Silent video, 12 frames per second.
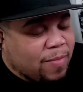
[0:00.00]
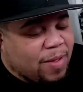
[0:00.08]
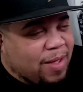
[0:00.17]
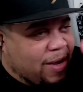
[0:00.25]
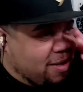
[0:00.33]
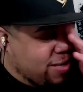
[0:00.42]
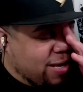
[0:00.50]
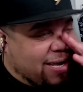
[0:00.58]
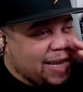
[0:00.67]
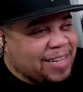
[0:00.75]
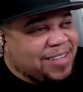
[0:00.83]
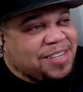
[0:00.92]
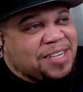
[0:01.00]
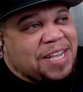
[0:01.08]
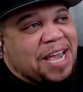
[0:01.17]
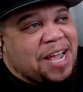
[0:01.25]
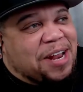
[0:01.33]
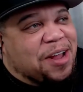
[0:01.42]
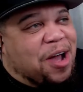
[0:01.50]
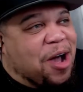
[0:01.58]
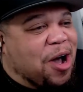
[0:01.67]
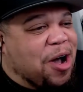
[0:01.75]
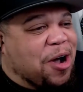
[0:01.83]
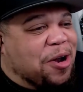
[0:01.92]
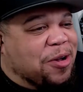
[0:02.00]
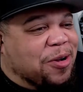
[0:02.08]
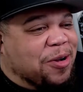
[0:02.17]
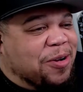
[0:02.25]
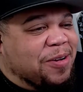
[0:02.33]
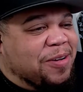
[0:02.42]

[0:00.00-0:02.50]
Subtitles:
He said, it's an honor.